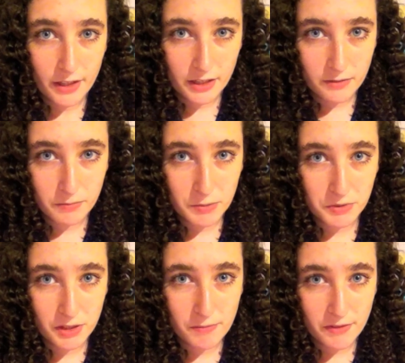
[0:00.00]
and
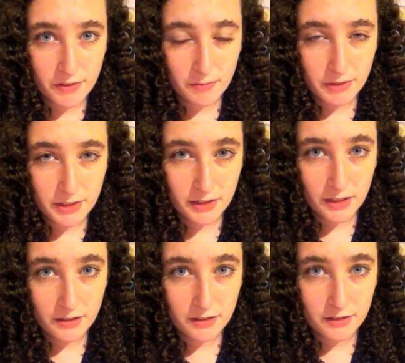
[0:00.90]
people that my family
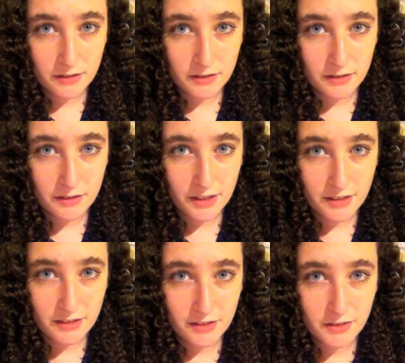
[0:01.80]
decide to
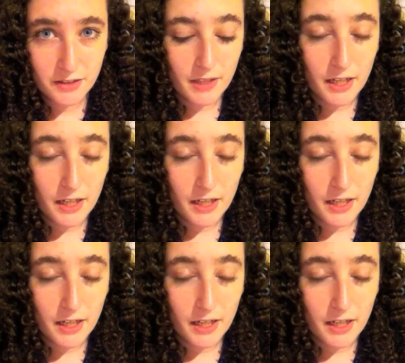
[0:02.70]
send it to.